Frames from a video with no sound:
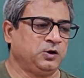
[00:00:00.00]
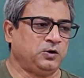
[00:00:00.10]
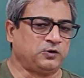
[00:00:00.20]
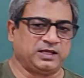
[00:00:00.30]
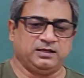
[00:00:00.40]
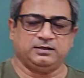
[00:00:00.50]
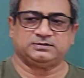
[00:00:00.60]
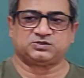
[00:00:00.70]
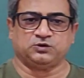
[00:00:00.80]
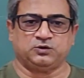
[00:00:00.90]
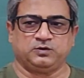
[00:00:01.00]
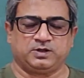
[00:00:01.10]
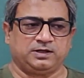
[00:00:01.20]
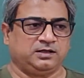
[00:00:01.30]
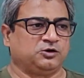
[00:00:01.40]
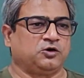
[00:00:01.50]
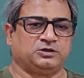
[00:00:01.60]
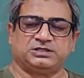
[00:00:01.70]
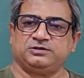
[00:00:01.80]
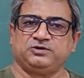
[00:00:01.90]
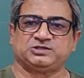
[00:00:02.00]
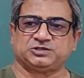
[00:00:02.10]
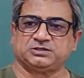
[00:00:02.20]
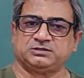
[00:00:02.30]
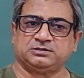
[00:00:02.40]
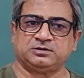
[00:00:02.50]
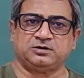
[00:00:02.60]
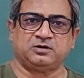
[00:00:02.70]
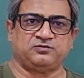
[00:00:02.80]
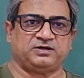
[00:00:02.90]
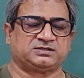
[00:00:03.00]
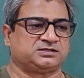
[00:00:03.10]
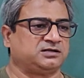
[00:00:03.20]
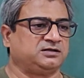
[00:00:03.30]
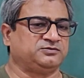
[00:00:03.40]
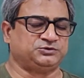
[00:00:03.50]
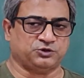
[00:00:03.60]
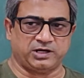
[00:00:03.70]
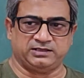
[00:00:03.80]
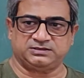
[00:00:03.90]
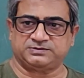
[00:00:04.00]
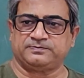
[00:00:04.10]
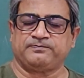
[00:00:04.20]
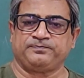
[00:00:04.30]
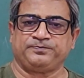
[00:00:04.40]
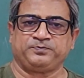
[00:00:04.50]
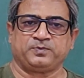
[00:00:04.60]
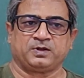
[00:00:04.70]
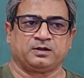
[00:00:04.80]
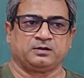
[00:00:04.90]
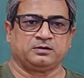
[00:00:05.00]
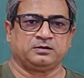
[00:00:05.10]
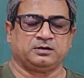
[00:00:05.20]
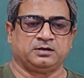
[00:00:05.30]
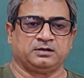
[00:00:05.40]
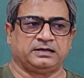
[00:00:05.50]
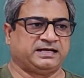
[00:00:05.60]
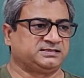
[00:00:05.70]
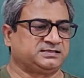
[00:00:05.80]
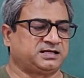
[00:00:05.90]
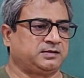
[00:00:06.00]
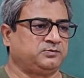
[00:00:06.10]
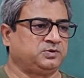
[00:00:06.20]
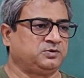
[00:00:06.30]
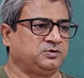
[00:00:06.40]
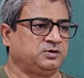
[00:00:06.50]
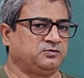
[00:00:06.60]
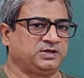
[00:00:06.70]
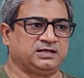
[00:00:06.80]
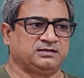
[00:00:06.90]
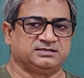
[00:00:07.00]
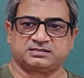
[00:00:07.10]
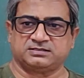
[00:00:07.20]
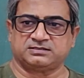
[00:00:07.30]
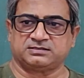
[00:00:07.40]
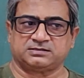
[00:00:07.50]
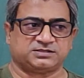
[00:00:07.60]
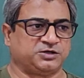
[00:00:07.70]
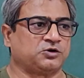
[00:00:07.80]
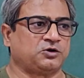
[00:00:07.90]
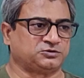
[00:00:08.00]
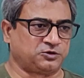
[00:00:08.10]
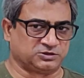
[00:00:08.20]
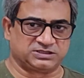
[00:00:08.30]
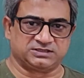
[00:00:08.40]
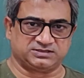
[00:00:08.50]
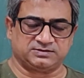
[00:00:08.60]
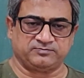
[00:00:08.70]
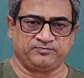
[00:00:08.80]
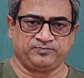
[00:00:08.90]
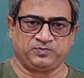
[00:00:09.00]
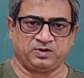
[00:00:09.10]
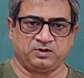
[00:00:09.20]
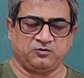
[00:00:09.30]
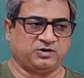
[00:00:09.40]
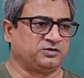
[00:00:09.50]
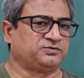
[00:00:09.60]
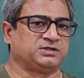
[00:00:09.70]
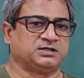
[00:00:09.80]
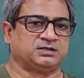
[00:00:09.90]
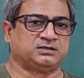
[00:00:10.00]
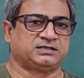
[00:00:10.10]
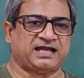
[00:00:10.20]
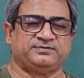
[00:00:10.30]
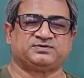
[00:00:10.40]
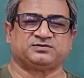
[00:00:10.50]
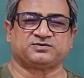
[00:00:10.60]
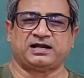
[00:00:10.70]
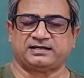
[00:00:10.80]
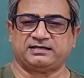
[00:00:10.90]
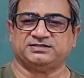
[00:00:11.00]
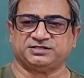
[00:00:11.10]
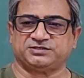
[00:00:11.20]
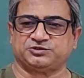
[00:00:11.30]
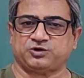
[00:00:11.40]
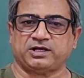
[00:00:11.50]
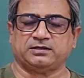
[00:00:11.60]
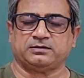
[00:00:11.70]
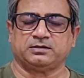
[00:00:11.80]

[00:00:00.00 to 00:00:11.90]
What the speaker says: Okay, so in continuation of our study of joints, last time we had discussed synchondrosis, one of the types of cartilaginous joint.